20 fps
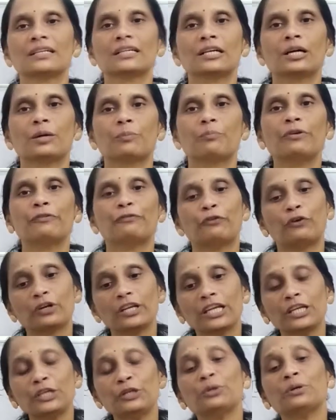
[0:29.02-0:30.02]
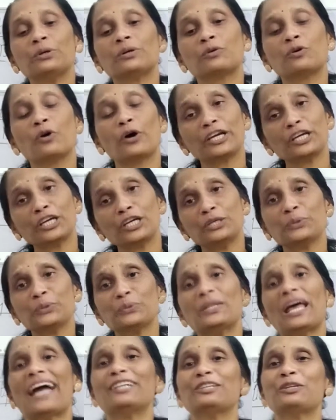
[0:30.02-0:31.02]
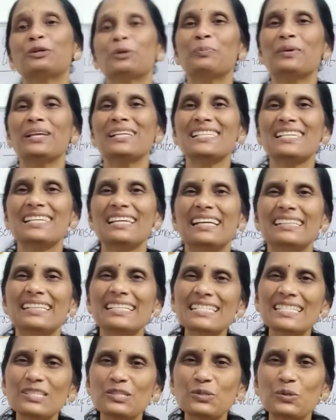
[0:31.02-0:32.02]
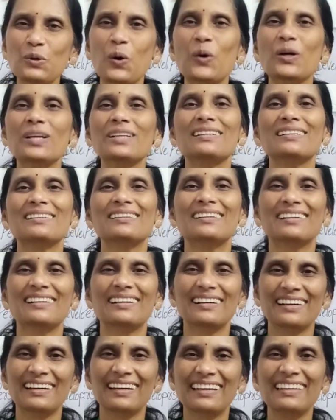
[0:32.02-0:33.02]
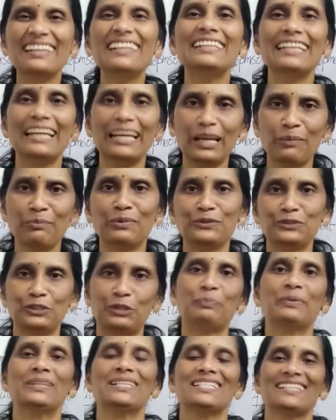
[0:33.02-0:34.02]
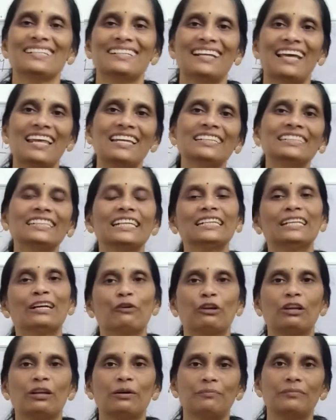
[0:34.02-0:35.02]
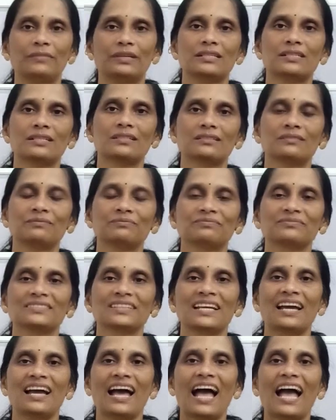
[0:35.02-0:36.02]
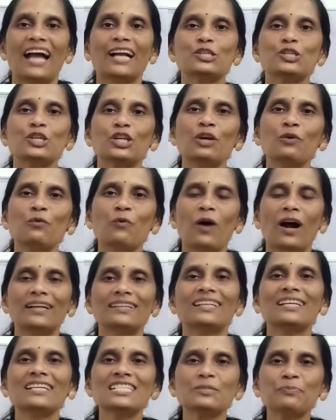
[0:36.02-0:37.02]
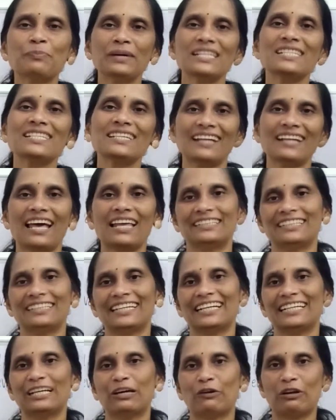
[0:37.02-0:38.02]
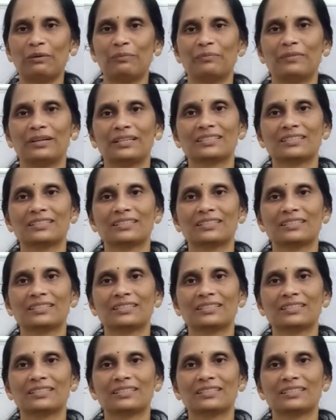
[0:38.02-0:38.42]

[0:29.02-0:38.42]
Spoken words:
Before going into that topics, let us talk a little about the personality development. Actually, what is personality development?